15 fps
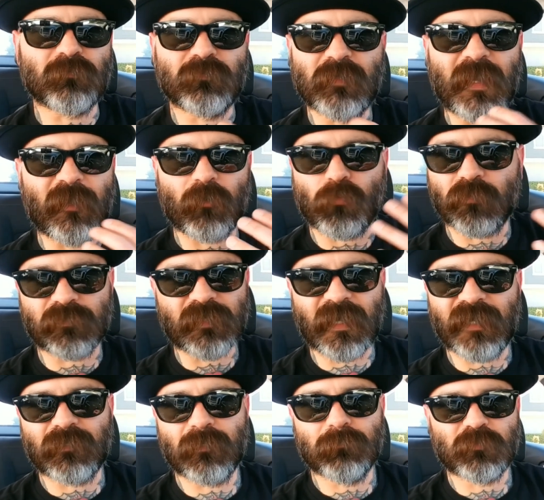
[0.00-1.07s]
hair will
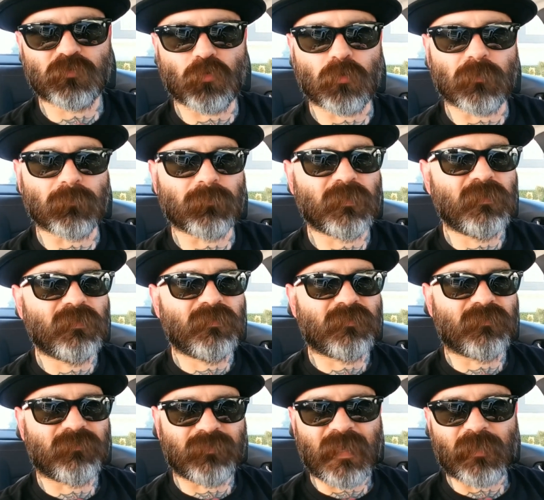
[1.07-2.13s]
not absorb
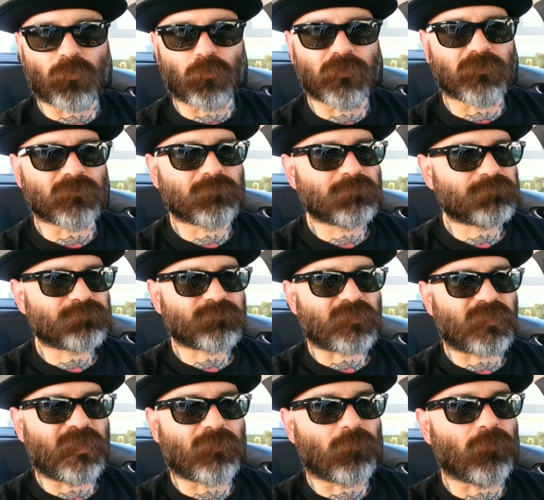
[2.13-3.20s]
that oil
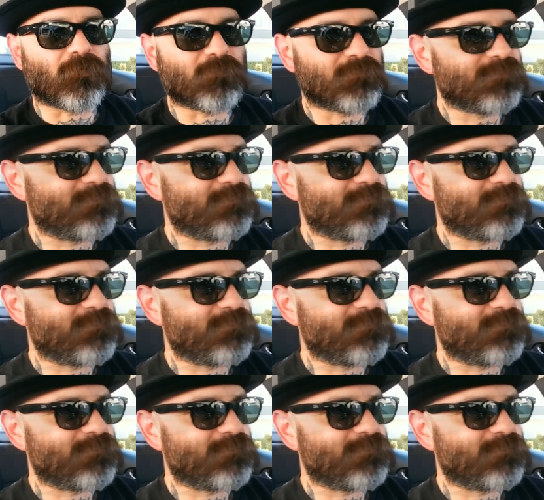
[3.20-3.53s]
at all.